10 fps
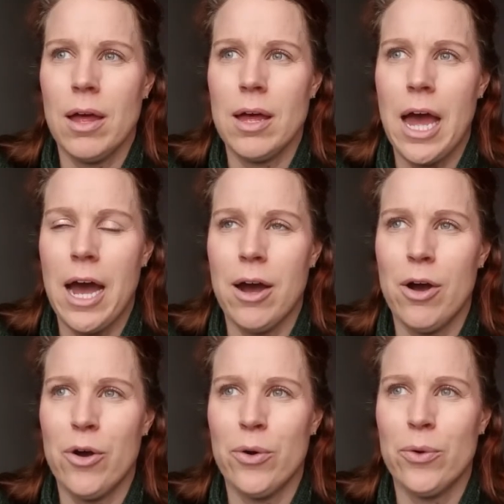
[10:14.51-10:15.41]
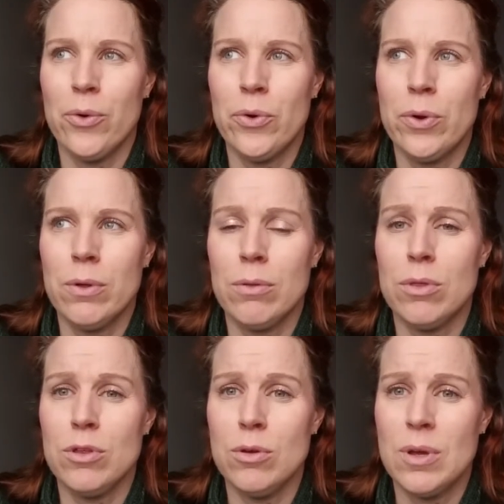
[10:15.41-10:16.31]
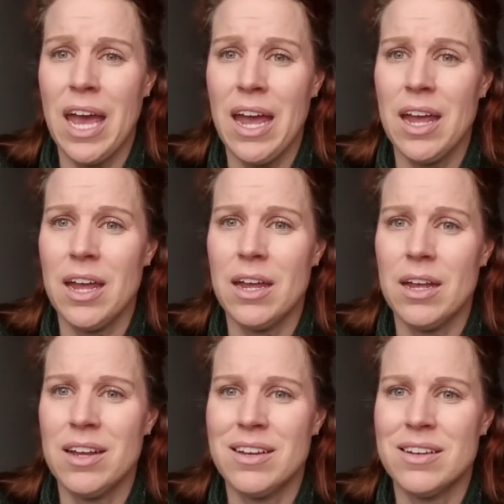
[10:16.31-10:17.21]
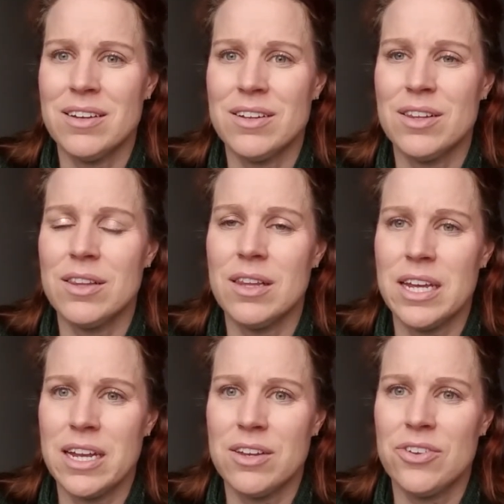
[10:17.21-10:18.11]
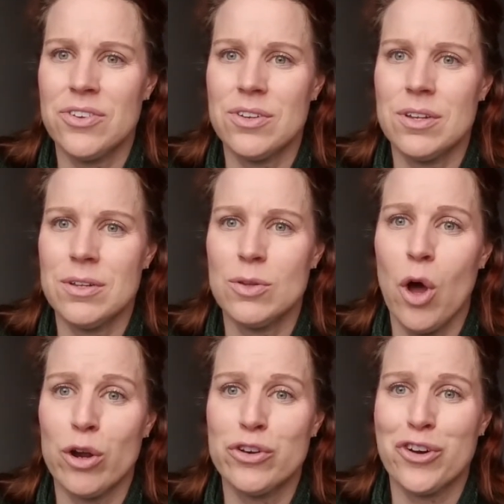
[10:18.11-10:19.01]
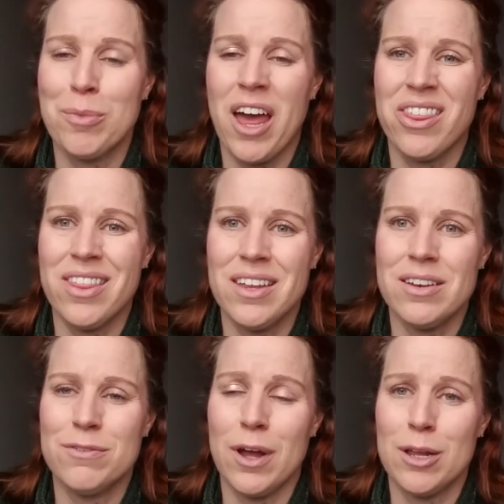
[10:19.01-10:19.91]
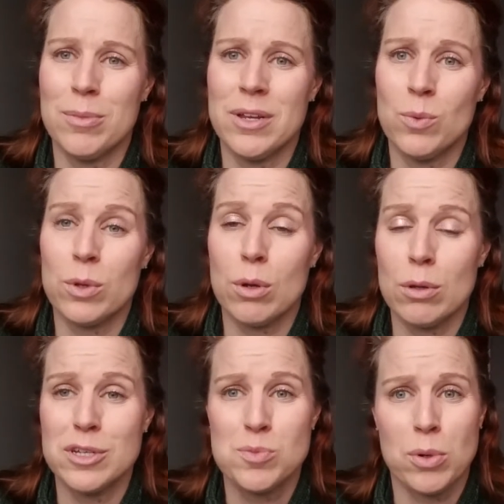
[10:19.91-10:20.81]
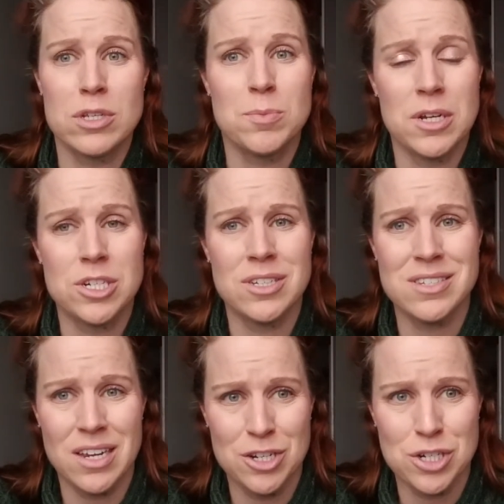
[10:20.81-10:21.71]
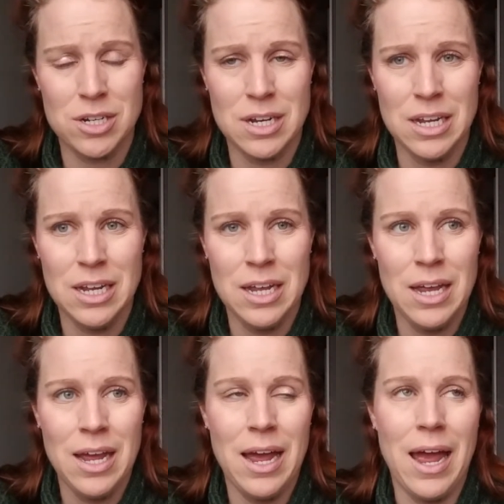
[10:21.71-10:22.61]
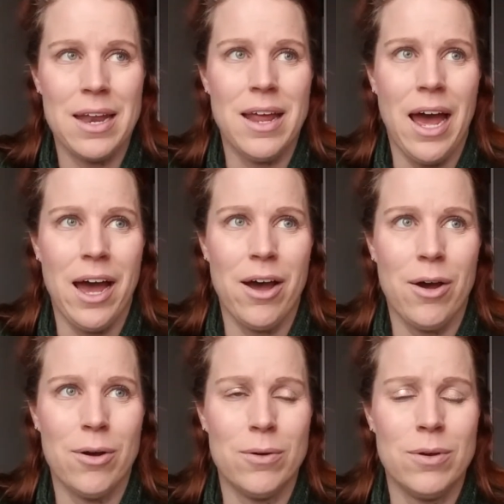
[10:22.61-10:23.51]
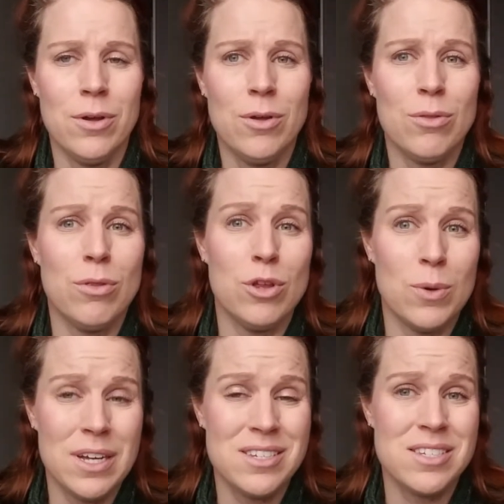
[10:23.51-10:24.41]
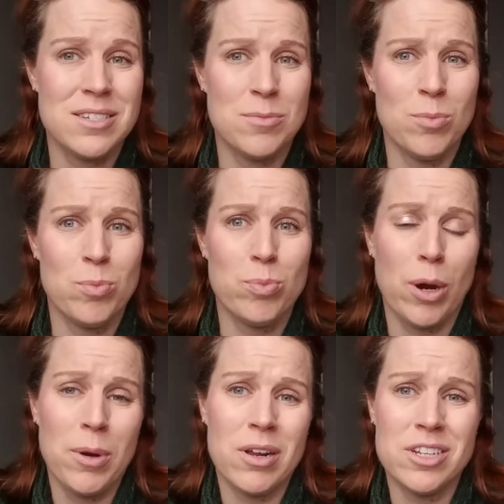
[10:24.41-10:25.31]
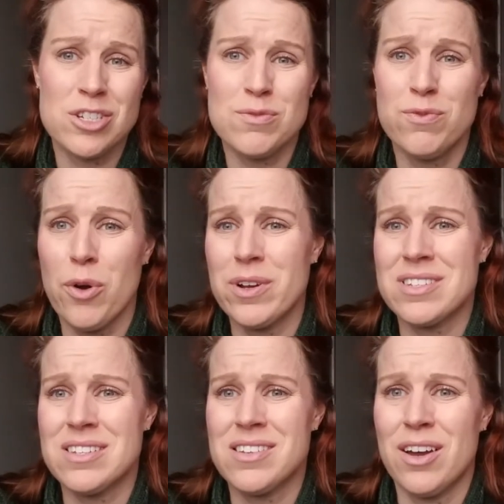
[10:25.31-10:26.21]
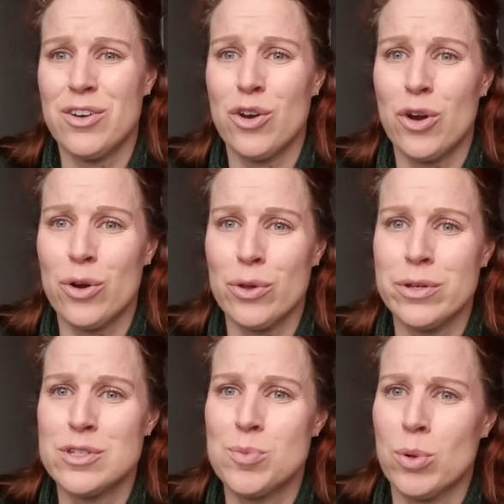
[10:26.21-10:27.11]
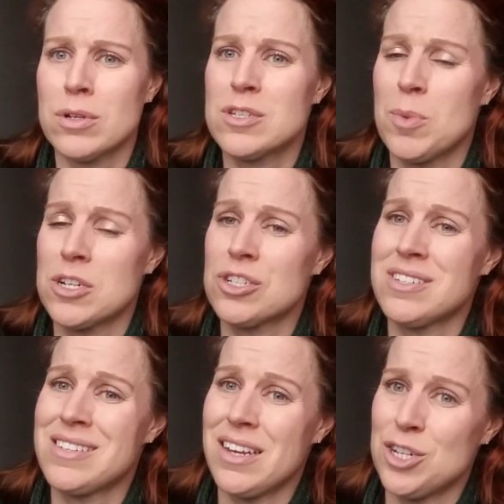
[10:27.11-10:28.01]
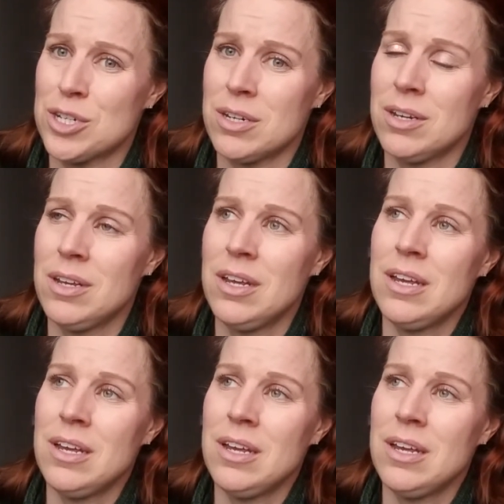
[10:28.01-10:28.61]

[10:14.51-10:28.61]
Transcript: how the UK links long-term athlete development with early sports specialization, and how the US primarily just focuses on early sports specialization